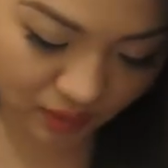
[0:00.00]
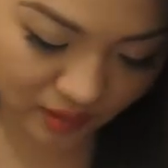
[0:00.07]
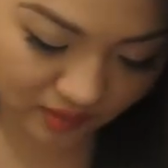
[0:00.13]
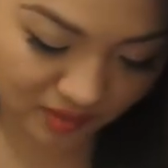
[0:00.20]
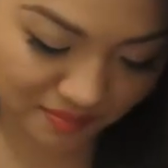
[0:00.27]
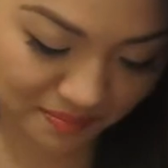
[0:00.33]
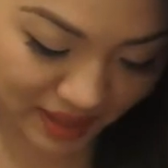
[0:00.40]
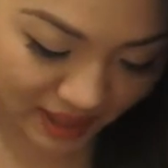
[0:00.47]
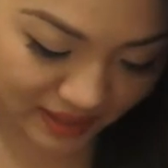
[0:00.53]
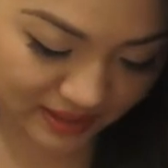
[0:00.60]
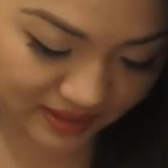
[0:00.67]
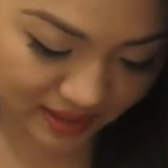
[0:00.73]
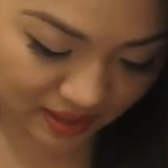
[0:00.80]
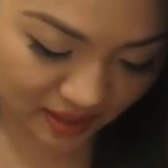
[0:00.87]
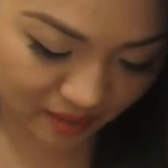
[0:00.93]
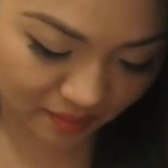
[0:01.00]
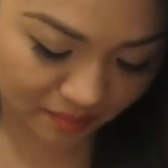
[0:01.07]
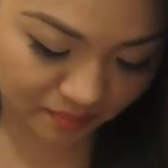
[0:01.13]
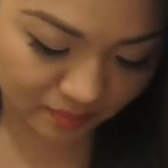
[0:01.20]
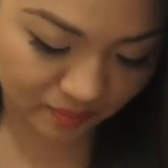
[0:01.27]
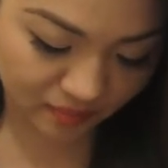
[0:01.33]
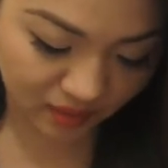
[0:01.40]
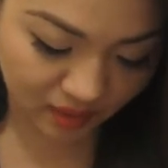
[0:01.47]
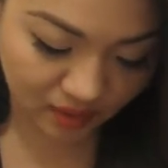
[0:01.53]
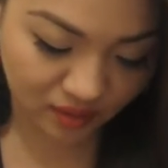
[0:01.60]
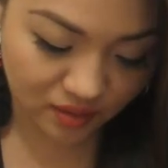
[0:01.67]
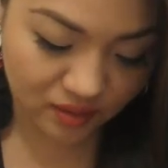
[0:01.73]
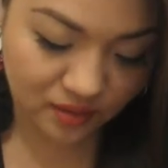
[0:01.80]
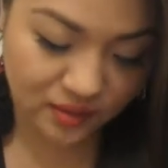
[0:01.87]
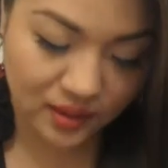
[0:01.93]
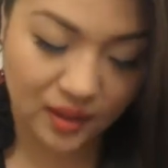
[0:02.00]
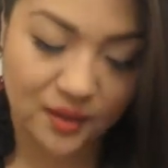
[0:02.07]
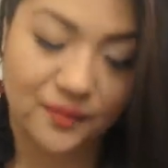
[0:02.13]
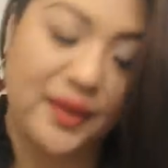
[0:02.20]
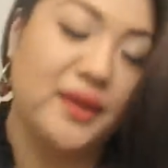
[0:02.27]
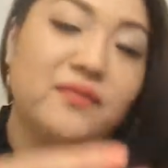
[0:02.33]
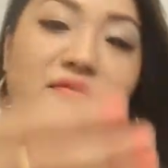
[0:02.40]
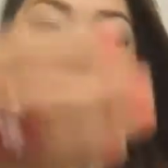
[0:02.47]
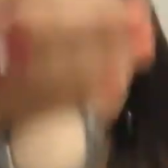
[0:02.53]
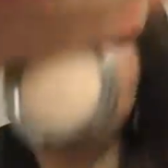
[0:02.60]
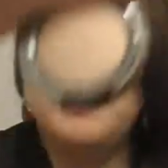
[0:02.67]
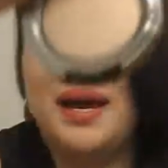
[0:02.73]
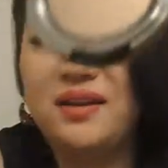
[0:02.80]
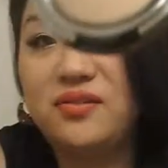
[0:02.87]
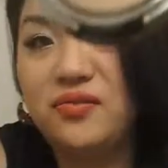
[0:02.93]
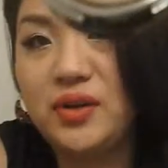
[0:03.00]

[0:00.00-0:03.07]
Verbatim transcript: It's a matte, um, kind of like MAC's